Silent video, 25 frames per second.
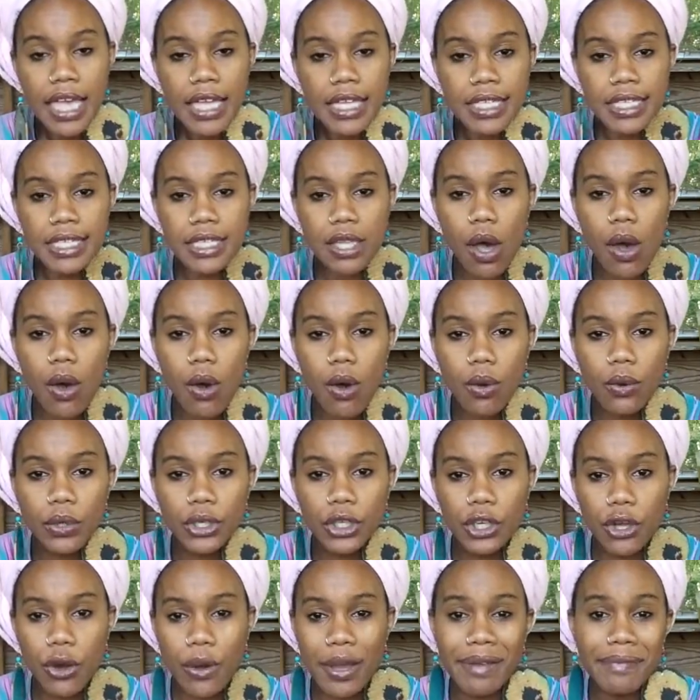So,
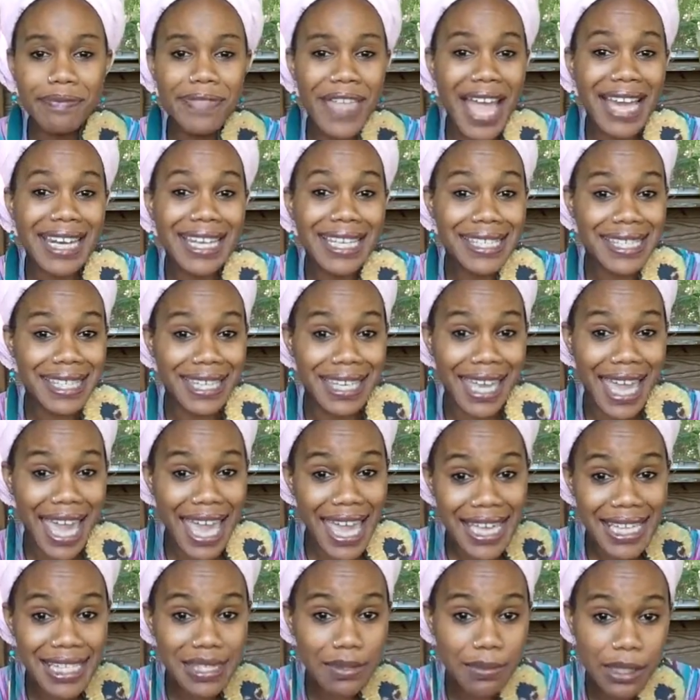you know, if that is the
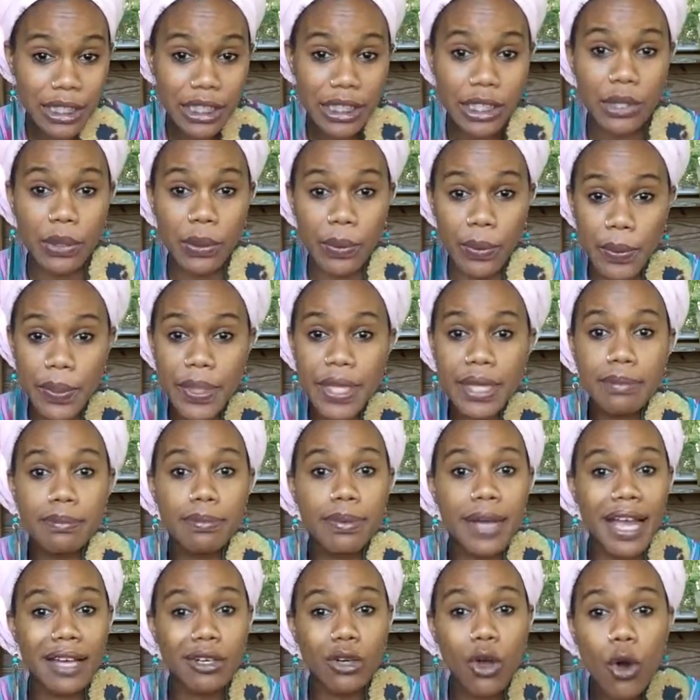case with you, then
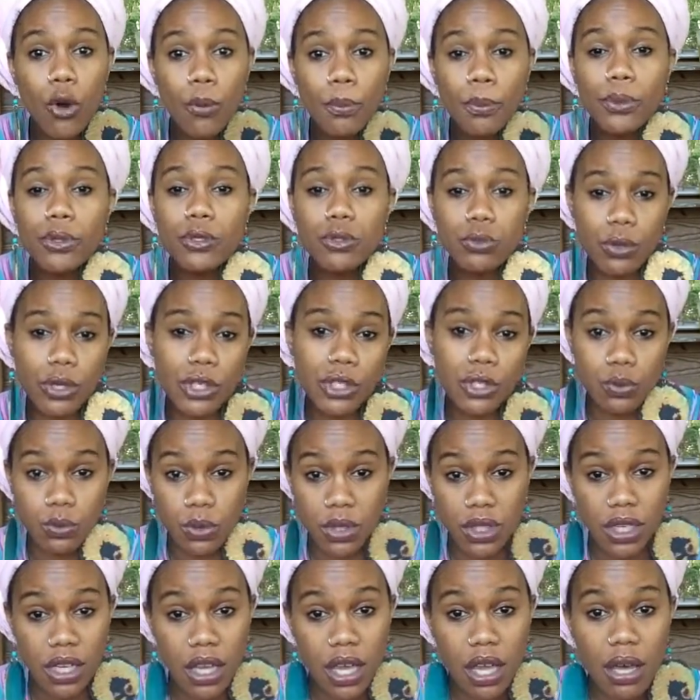brown opal is where you
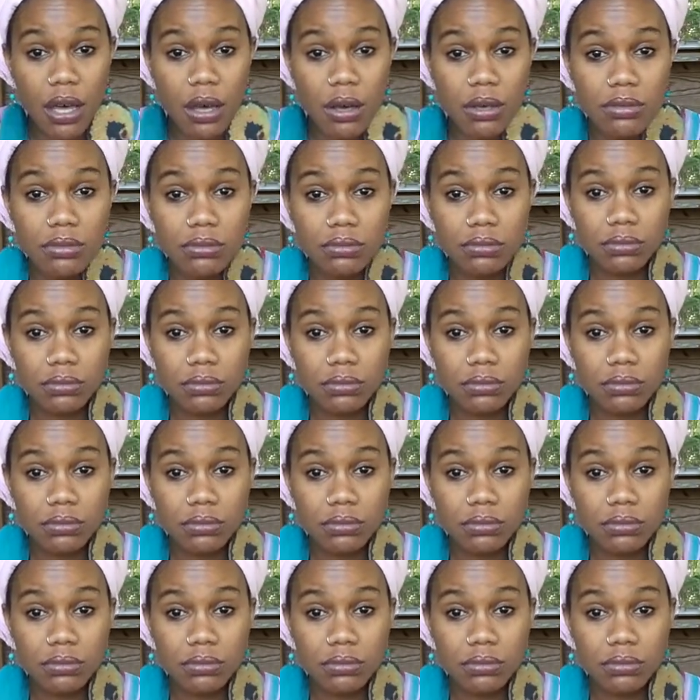want to go.